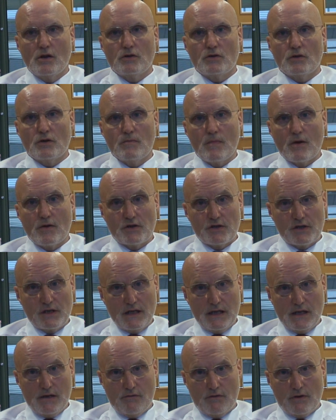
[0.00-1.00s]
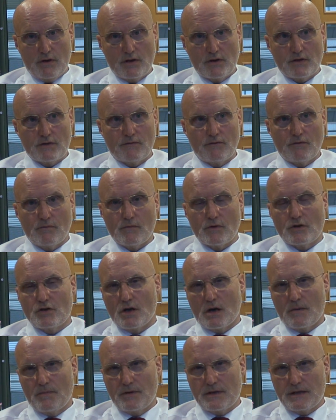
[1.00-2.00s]
to the most serious from the
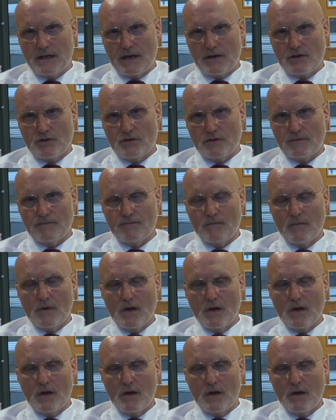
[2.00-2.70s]
child protection.